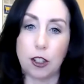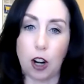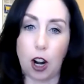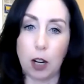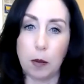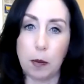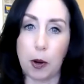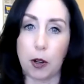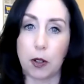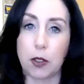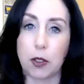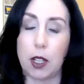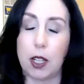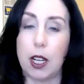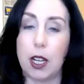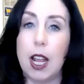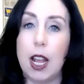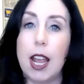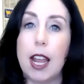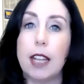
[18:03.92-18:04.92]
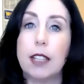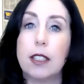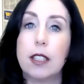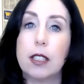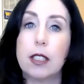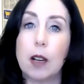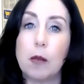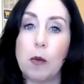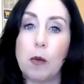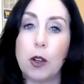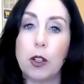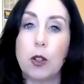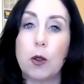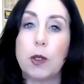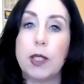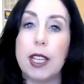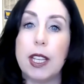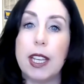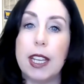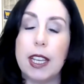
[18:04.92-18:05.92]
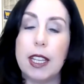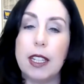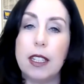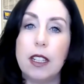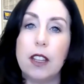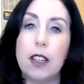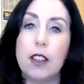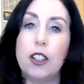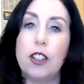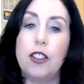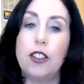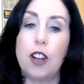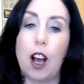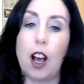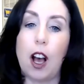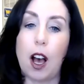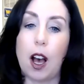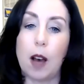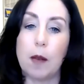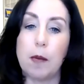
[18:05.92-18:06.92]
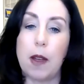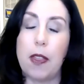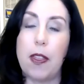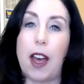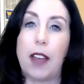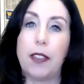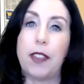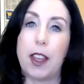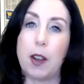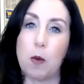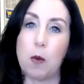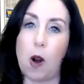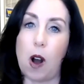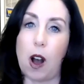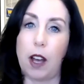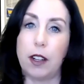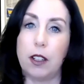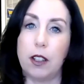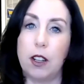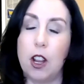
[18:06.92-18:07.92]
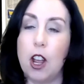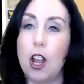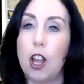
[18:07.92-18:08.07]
HR person. It's someone who's in the job that they want.